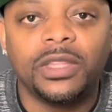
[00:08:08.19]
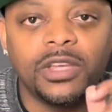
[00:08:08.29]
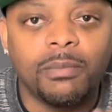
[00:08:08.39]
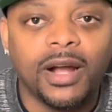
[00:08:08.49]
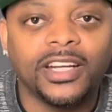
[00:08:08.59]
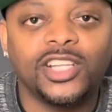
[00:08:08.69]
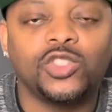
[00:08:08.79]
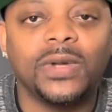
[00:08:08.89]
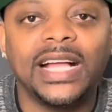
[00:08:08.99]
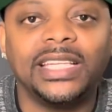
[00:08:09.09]
The markets
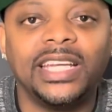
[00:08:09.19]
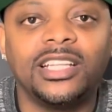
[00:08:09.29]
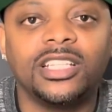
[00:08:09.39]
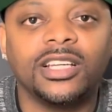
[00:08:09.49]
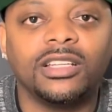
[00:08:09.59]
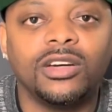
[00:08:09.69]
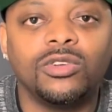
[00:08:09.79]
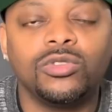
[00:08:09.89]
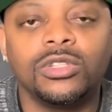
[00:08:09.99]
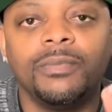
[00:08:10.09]
rally into
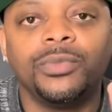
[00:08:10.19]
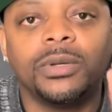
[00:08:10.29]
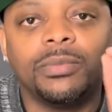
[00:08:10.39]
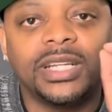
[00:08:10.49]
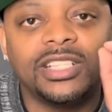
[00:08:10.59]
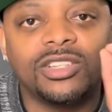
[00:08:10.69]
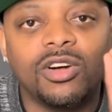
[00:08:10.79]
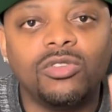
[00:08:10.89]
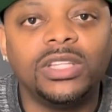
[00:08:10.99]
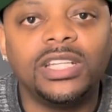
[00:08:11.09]
close, but it's
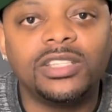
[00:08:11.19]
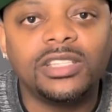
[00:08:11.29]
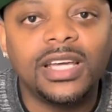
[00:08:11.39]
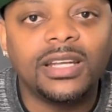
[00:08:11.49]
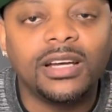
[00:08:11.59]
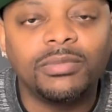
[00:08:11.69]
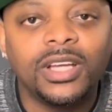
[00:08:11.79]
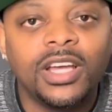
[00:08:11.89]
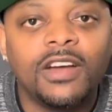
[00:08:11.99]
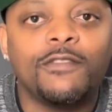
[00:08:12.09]
only a setup
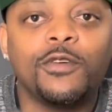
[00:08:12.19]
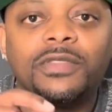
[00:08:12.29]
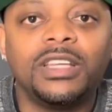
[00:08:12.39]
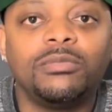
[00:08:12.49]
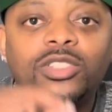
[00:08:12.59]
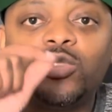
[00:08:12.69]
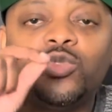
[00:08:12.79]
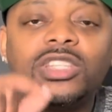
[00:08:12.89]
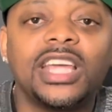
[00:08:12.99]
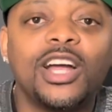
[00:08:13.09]
for them to
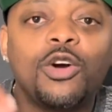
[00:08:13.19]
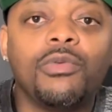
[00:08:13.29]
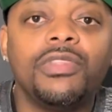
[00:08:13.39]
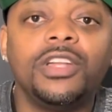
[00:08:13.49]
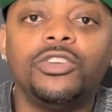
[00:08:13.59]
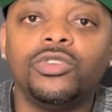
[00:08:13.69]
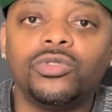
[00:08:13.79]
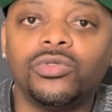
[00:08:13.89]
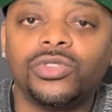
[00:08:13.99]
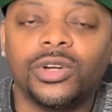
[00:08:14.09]
sell the
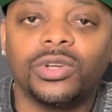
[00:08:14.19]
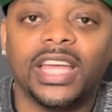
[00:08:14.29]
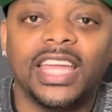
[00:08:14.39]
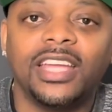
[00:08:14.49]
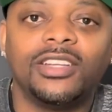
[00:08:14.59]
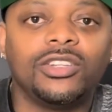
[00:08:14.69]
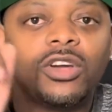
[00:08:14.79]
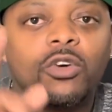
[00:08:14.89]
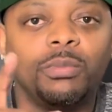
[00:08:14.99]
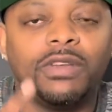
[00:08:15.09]
news, okay?
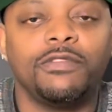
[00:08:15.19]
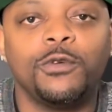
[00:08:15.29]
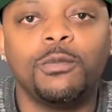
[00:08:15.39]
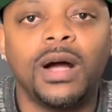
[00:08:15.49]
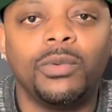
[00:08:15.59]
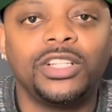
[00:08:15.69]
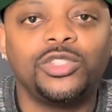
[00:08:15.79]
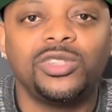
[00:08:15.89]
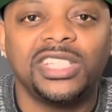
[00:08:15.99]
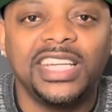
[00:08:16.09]
Don't be fooled by what
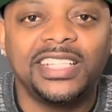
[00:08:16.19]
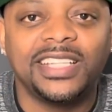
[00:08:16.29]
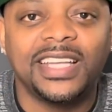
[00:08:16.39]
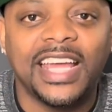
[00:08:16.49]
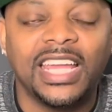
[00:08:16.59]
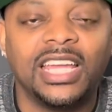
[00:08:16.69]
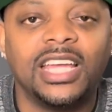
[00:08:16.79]
you've seen today.